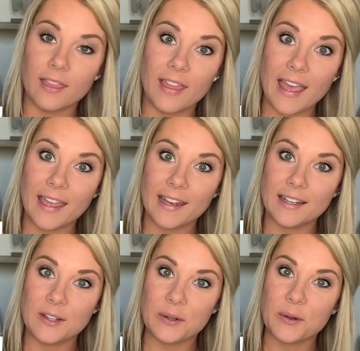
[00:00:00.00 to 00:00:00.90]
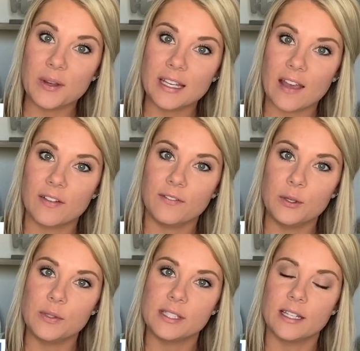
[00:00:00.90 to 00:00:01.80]
Then you're going to have a
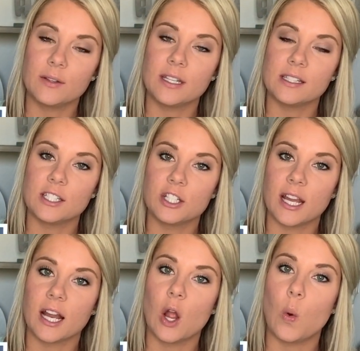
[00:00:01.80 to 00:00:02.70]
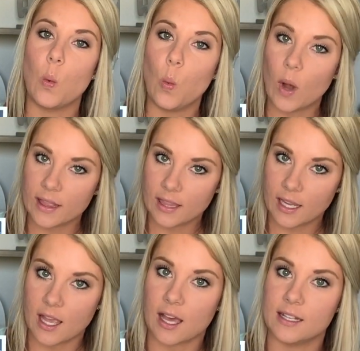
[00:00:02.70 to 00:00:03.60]
few students share what
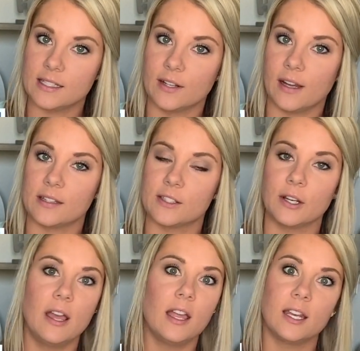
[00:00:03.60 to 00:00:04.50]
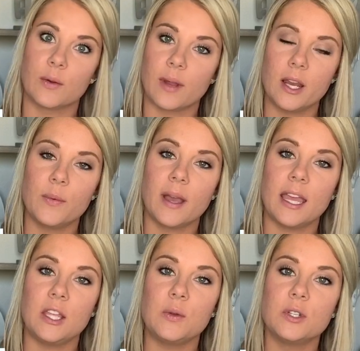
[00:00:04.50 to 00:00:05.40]
they got as their answer. Now, right
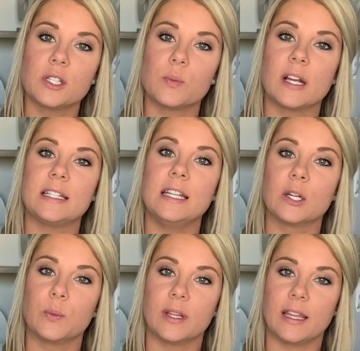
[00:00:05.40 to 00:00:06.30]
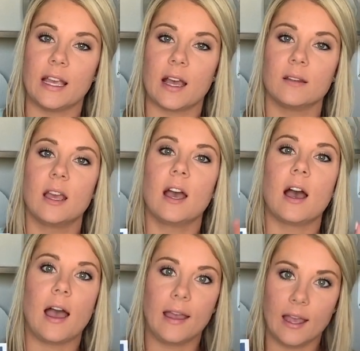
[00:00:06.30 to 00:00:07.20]
away, you just want to hear what they got.
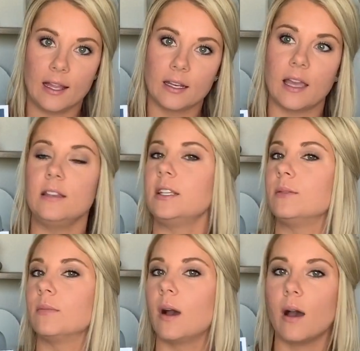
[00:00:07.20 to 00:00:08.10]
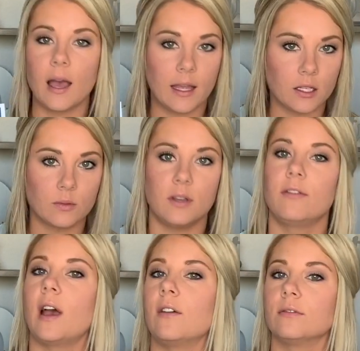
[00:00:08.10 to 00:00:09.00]
I got 90, I got
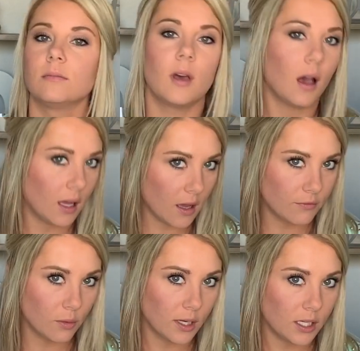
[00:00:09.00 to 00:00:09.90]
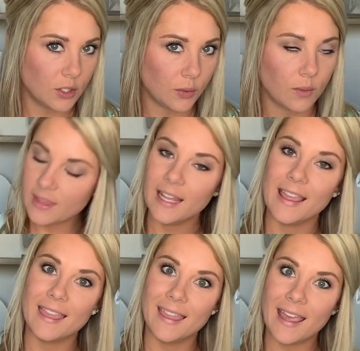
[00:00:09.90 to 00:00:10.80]
25, I got 42.
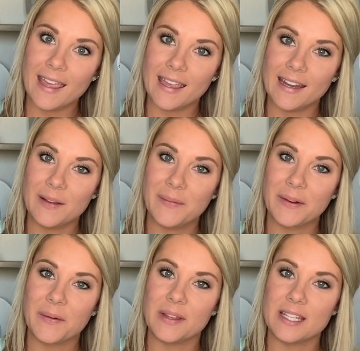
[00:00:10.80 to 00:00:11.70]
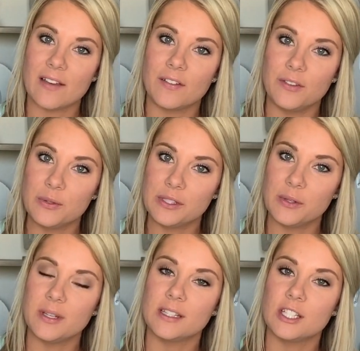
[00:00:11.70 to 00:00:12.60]
Then we're going to have a few
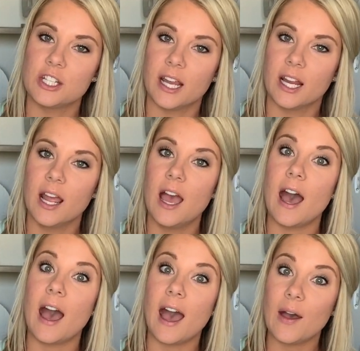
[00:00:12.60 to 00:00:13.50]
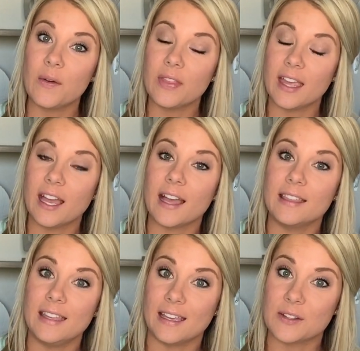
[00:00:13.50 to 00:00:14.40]
students share how they
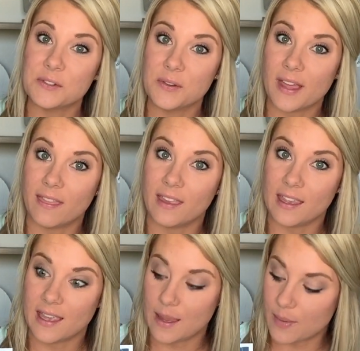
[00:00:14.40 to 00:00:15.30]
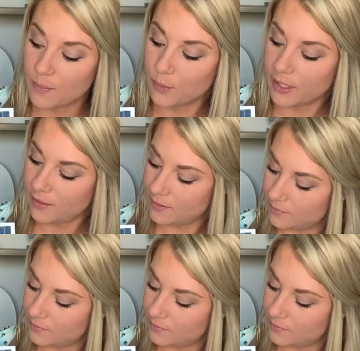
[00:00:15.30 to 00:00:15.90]
got the answer that they came up with.